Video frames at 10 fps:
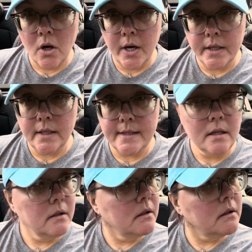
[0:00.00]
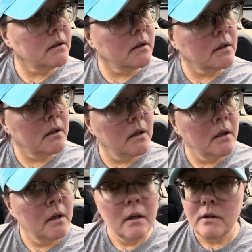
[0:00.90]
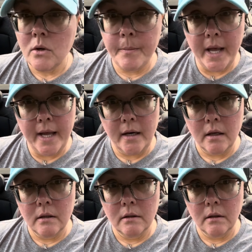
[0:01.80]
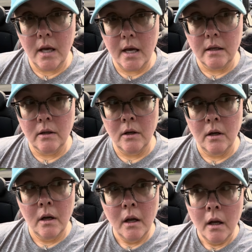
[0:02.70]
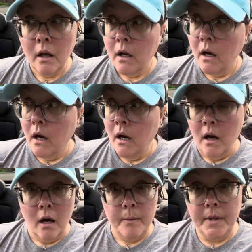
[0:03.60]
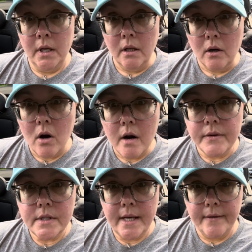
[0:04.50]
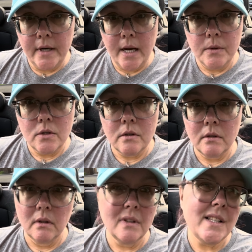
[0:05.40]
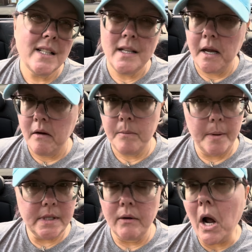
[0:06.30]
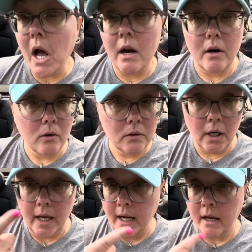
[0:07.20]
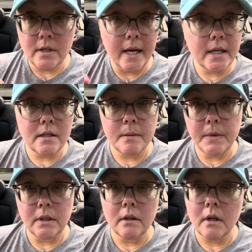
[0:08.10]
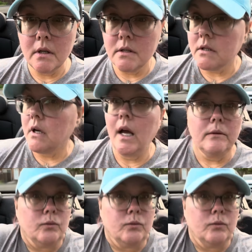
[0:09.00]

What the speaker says: All right, listen. Don't panic, okay? Been in the car for 7 hours. 6.5, maybe 7. I don't know. Look, I got sunburn because I